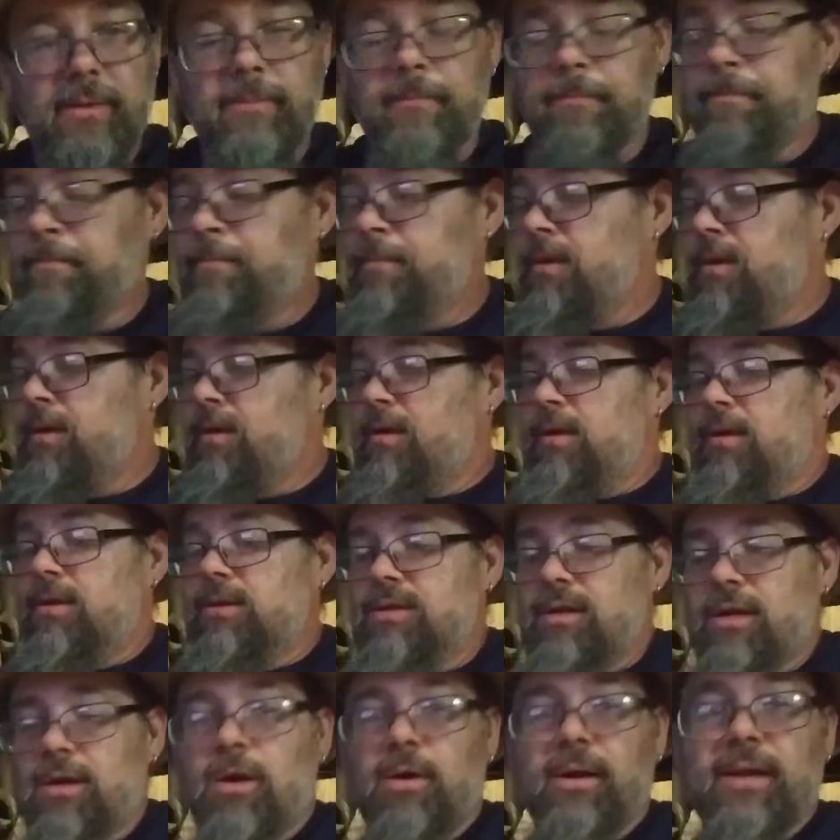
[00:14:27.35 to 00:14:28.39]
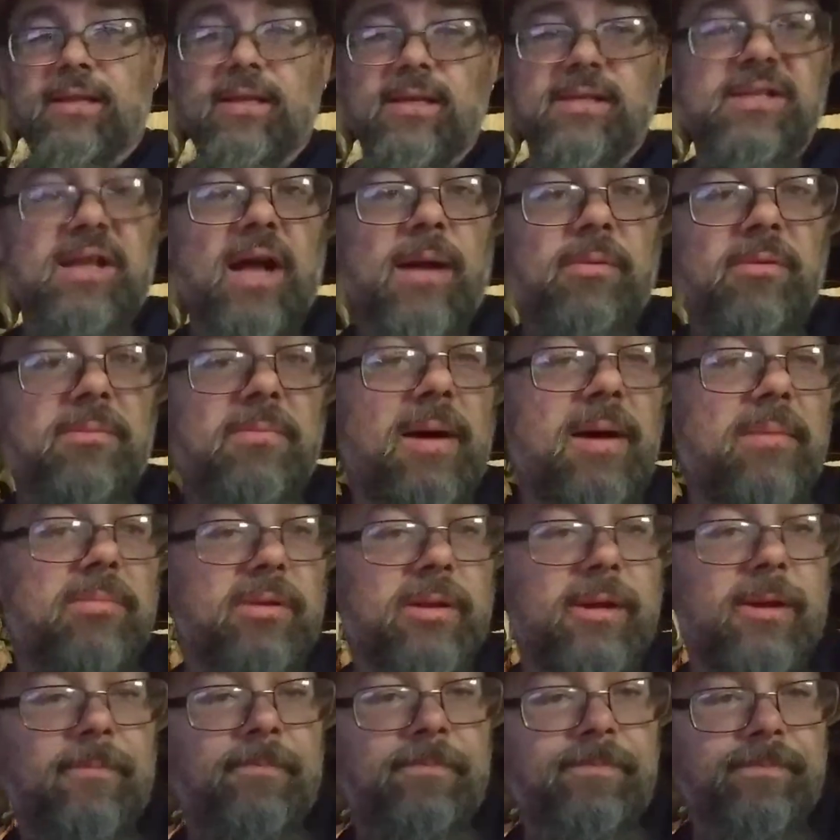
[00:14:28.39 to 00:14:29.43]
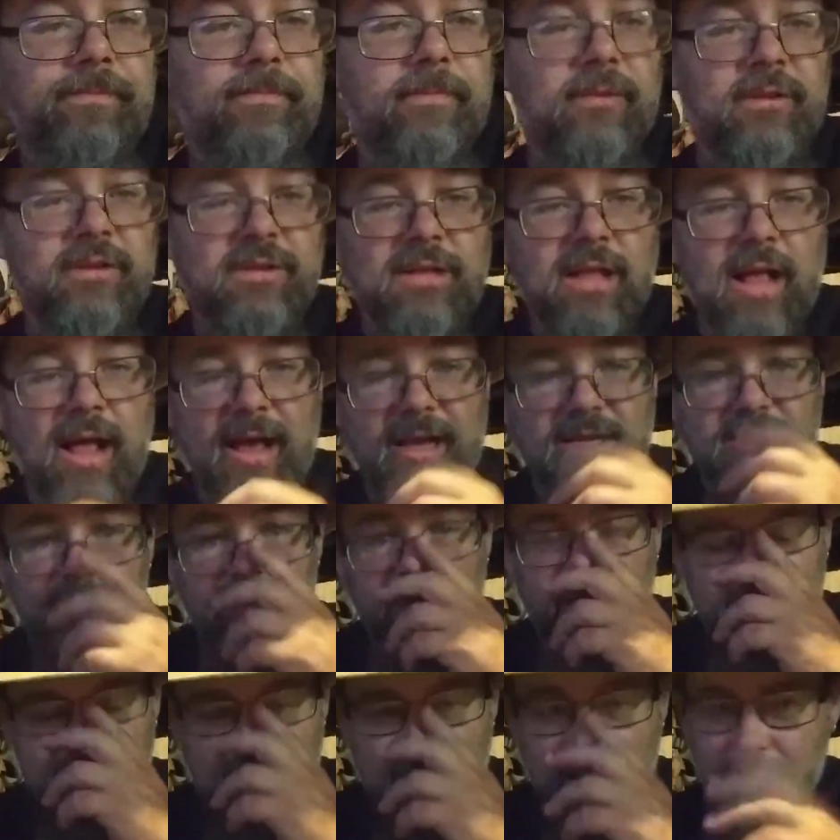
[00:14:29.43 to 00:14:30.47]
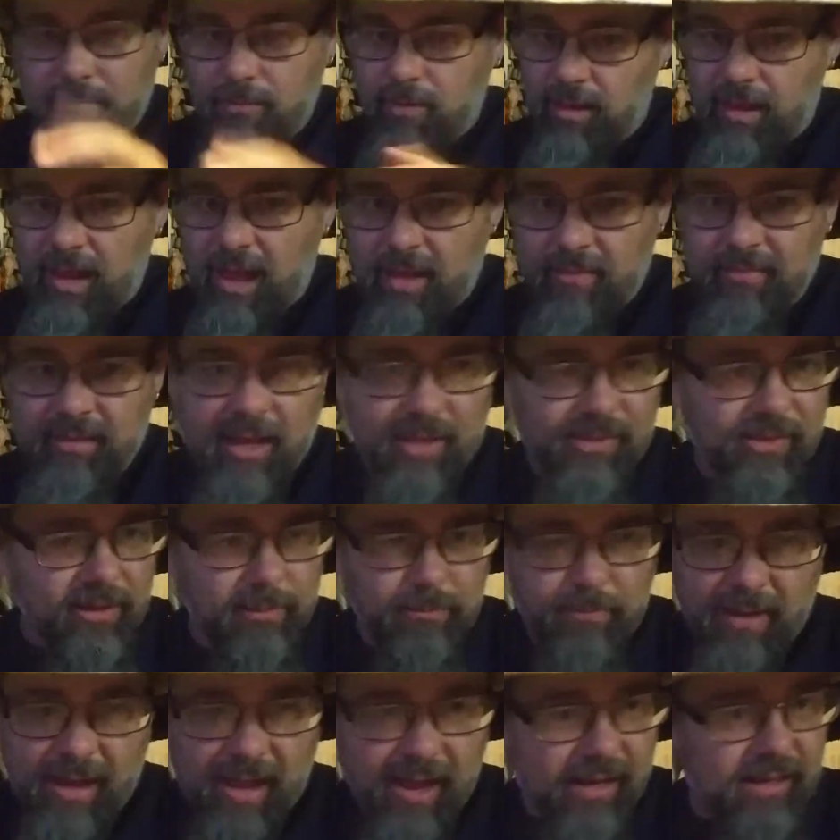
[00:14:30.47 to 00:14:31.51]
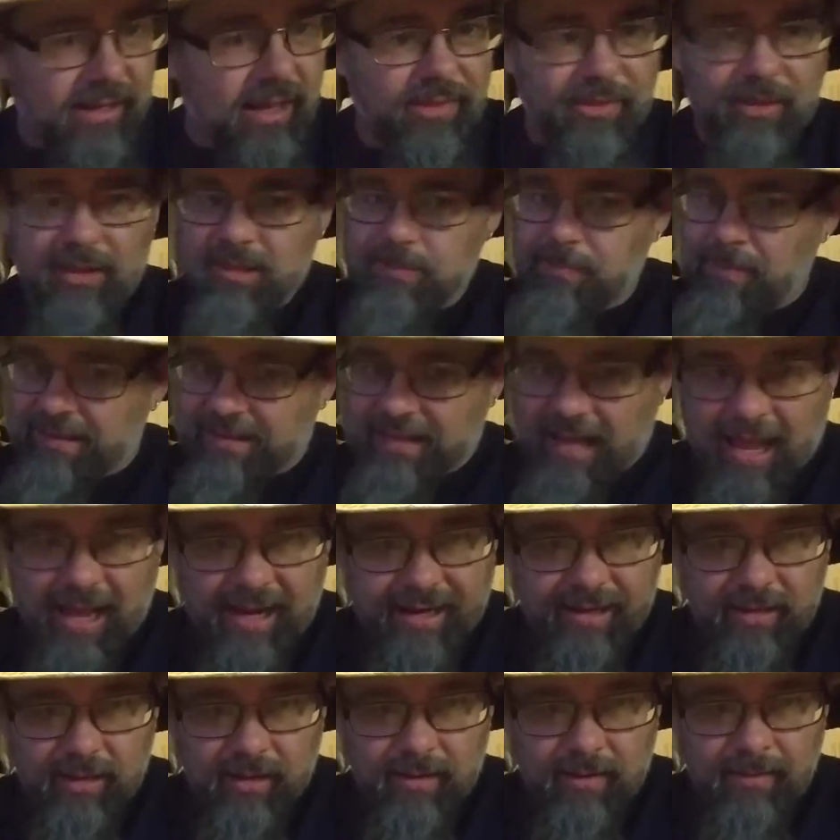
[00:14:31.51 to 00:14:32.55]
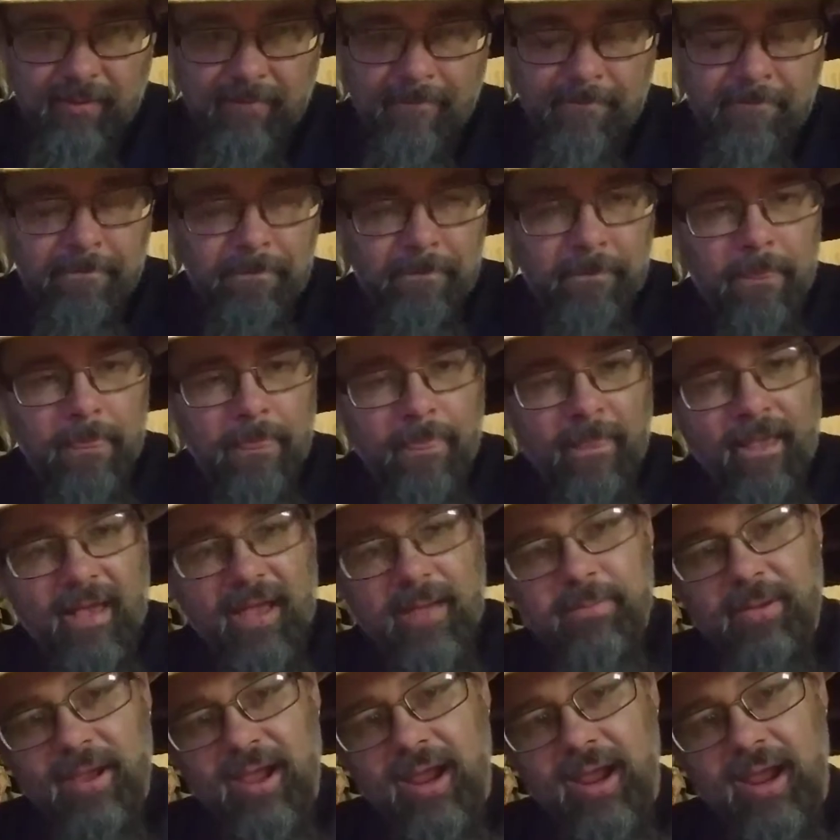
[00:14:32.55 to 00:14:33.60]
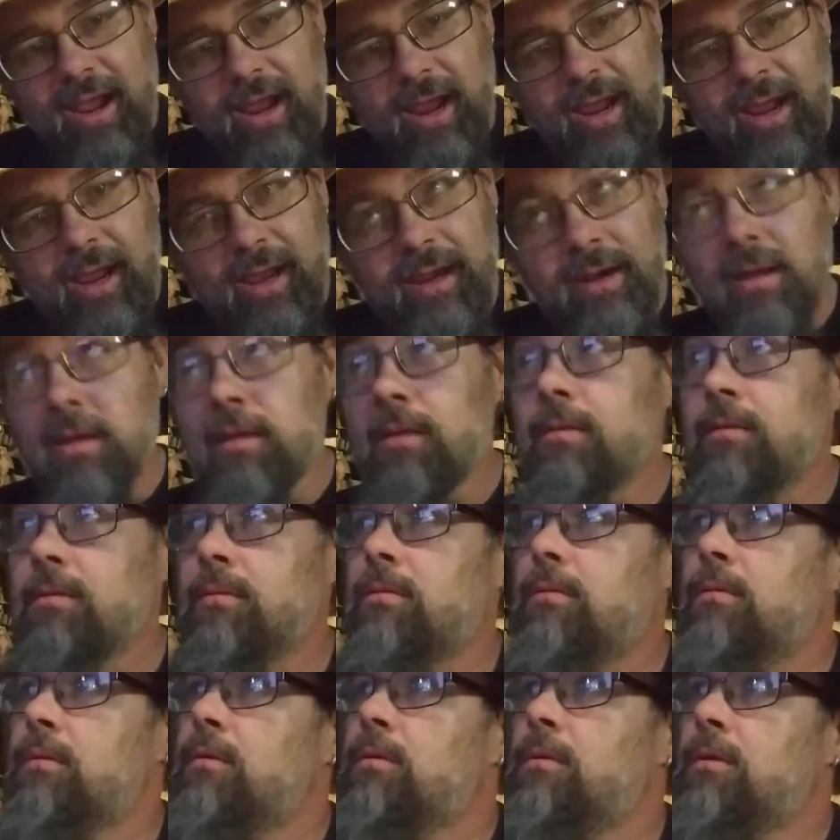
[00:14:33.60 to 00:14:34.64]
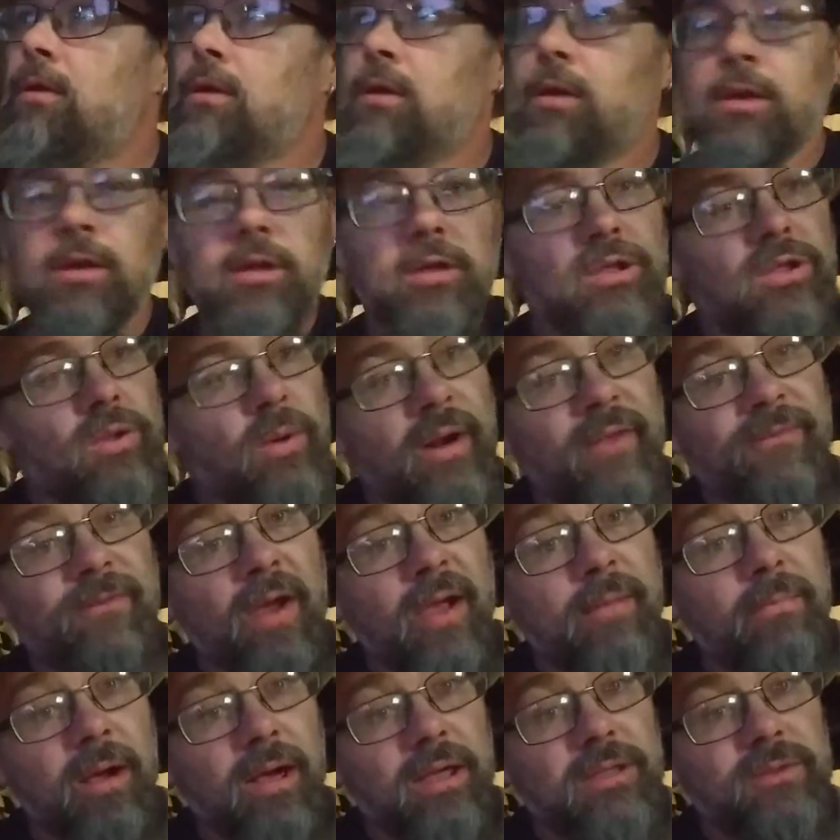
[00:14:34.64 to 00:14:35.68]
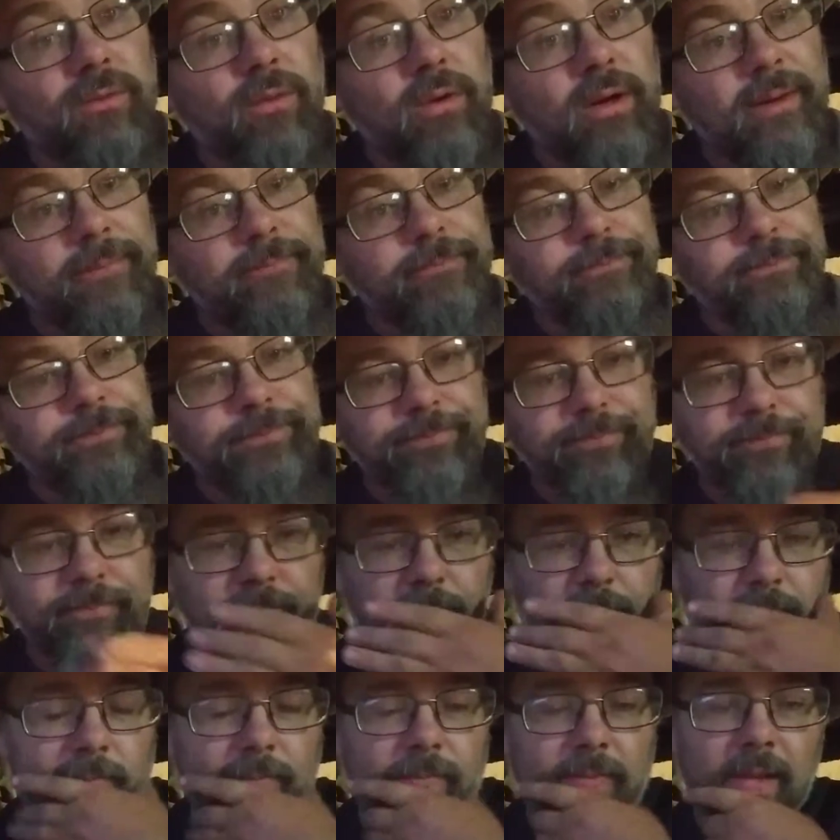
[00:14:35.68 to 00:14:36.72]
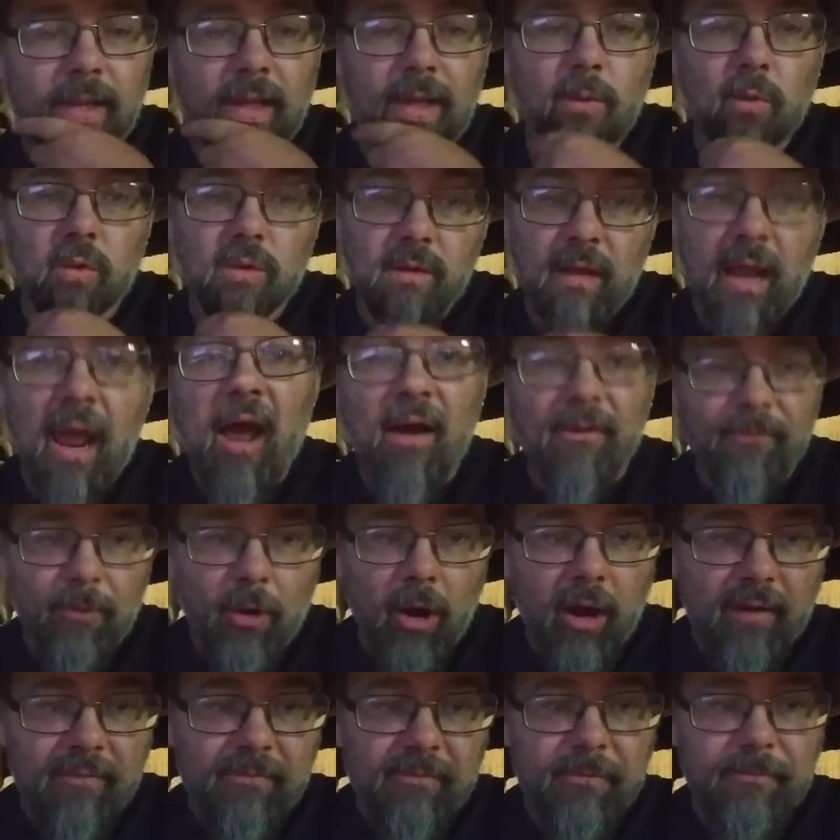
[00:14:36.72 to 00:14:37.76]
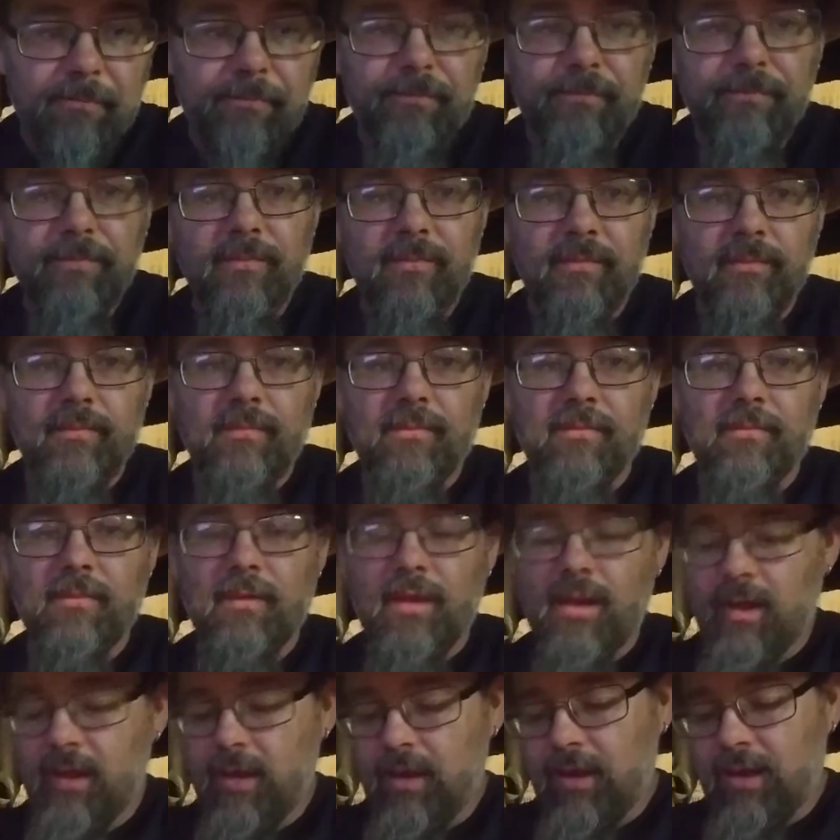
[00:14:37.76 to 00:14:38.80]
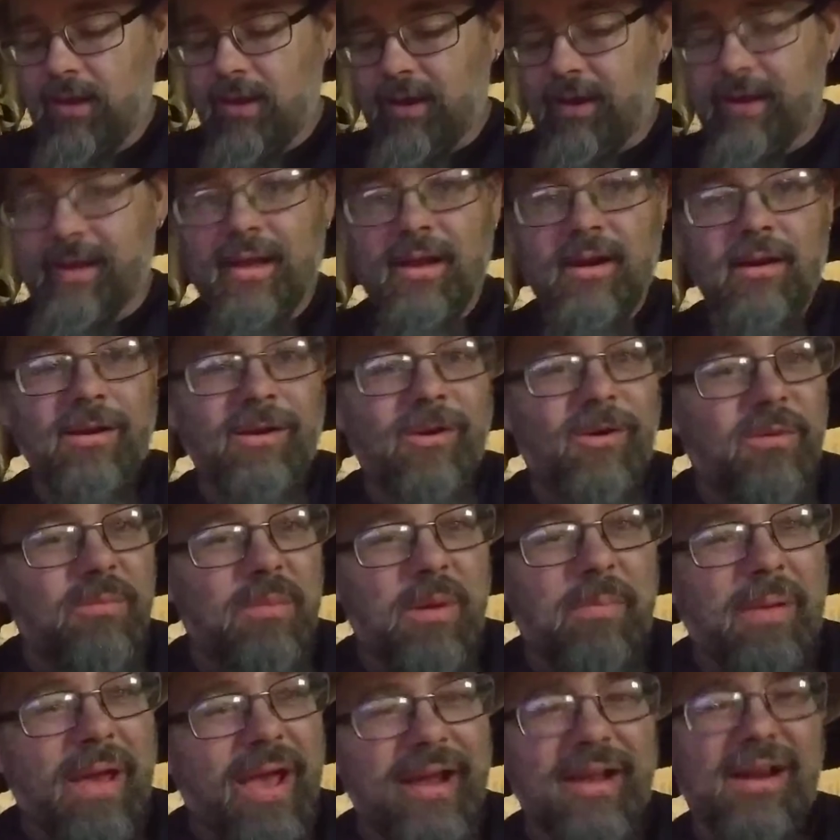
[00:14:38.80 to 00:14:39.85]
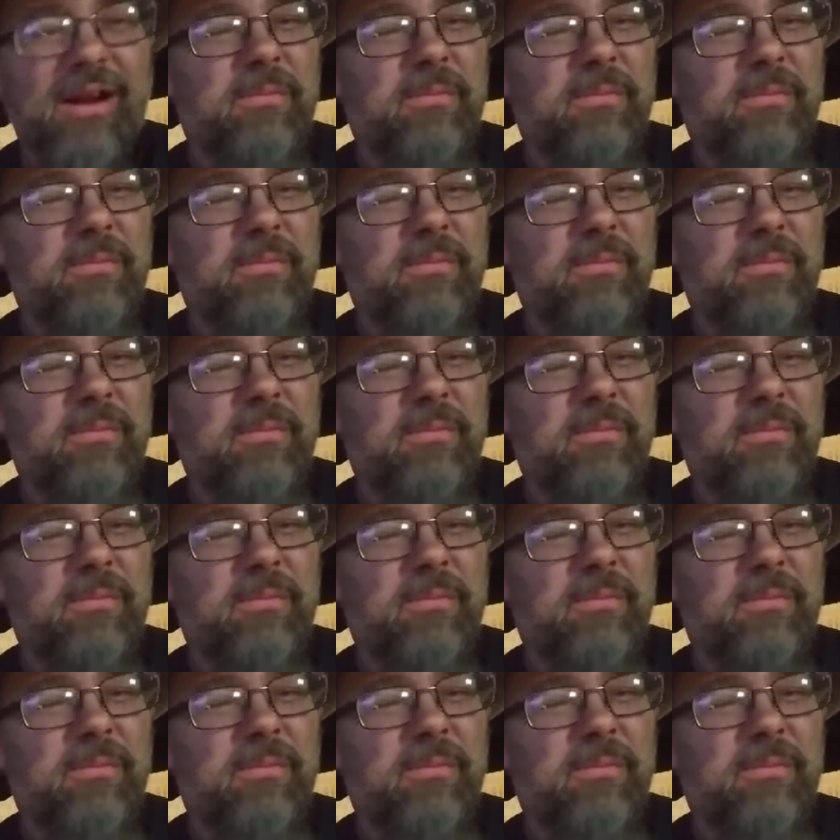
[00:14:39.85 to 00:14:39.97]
So I go get this double bubbler, this glass piece. I'm really happy. Nothing big, nothing spectacular. I paid $25 for it. It was half off. I get it home, I pack it up, we smoke it